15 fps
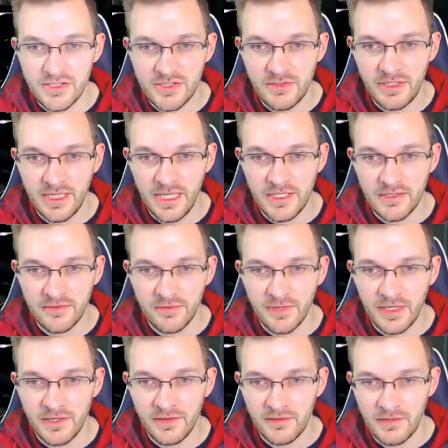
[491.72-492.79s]
shooting at your
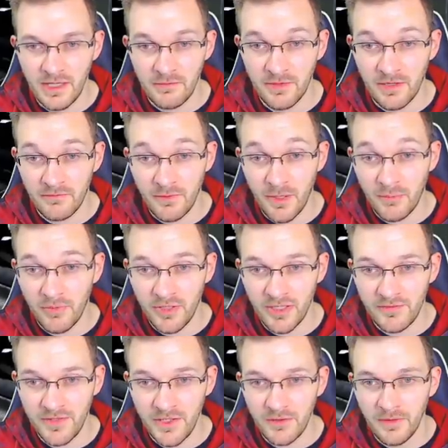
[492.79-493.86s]
friend that from our
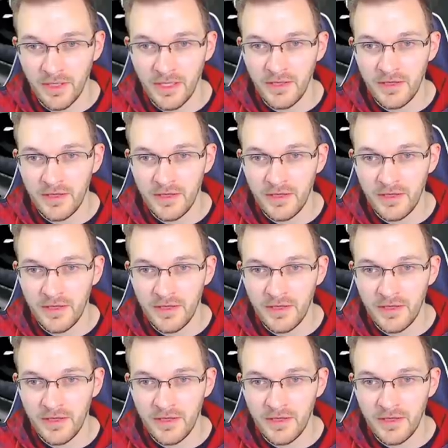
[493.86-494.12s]
point of view.